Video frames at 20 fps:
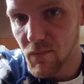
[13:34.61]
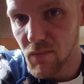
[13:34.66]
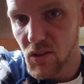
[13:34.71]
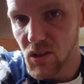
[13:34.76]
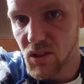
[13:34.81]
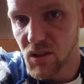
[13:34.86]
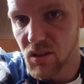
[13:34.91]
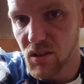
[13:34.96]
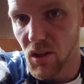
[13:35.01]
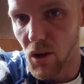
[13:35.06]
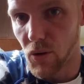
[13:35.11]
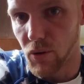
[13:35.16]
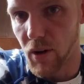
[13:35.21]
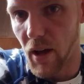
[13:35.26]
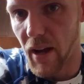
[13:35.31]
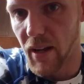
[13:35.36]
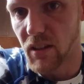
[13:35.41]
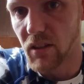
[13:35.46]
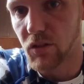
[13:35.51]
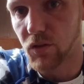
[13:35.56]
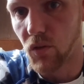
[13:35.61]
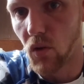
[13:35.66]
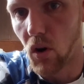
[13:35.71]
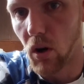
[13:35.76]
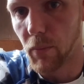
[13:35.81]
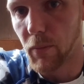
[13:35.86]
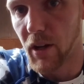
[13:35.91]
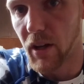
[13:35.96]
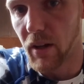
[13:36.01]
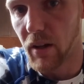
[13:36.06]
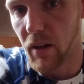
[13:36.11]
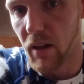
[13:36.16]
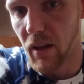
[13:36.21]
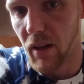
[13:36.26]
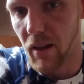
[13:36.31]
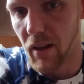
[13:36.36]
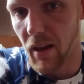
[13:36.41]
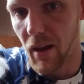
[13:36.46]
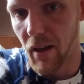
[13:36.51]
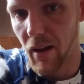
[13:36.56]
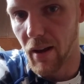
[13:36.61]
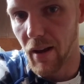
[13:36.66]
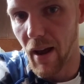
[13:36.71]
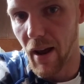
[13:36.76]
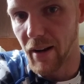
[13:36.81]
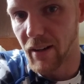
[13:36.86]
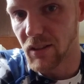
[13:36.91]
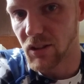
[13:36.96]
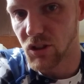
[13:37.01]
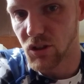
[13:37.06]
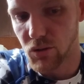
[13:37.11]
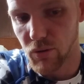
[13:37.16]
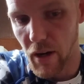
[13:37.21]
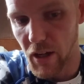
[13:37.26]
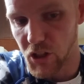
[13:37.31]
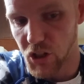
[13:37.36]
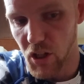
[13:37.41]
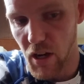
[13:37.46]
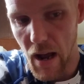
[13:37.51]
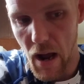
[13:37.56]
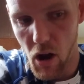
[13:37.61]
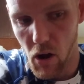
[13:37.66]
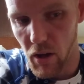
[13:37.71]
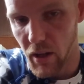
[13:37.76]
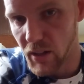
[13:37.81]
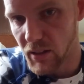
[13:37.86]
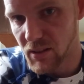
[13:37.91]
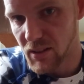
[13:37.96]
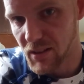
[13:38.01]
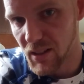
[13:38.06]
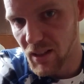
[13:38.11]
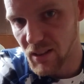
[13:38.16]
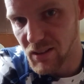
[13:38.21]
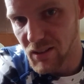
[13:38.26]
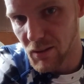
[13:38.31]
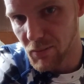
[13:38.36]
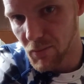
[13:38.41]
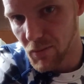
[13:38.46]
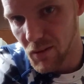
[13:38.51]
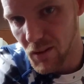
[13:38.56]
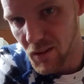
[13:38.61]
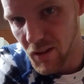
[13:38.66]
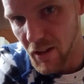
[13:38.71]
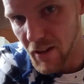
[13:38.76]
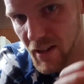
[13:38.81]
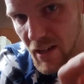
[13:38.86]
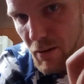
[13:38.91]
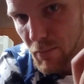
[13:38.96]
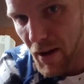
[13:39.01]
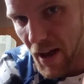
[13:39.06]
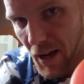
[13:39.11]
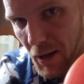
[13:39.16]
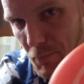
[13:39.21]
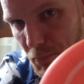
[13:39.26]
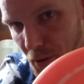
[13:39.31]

so nice for me. I can stretch it out. It's the EMAC